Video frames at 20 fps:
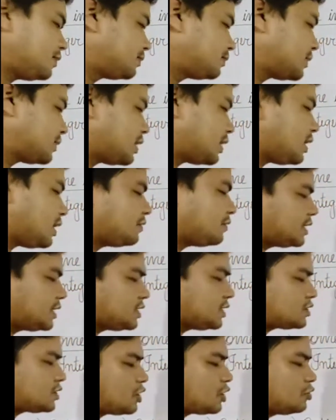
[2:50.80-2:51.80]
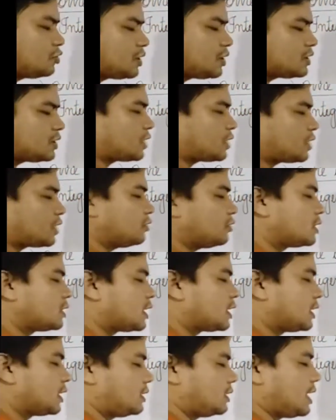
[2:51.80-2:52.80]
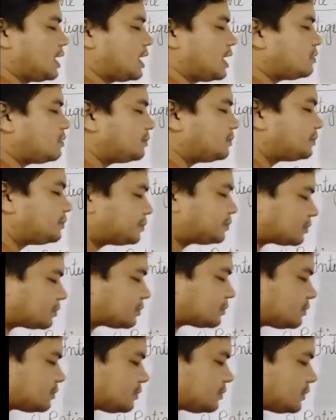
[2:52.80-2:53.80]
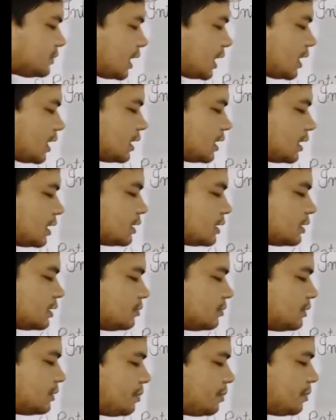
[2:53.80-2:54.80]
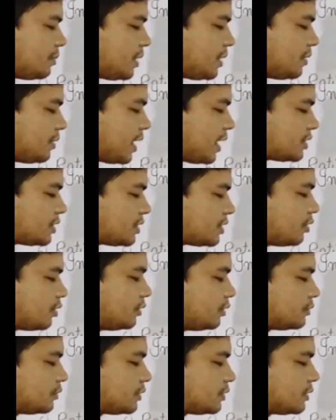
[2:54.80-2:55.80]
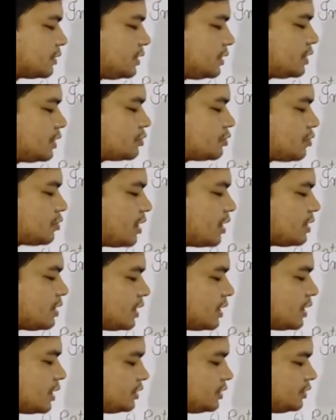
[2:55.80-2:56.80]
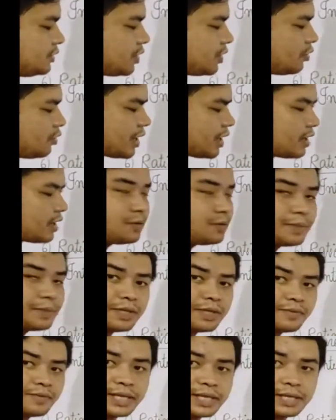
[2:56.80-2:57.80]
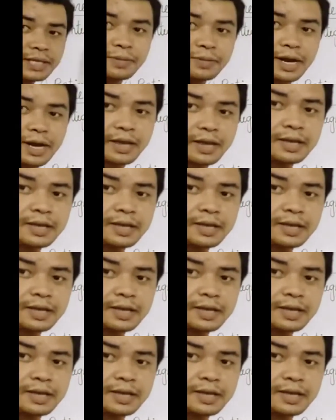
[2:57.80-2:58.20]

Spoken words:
this Q is 0, then P by 0. This one 0 cannot be divided by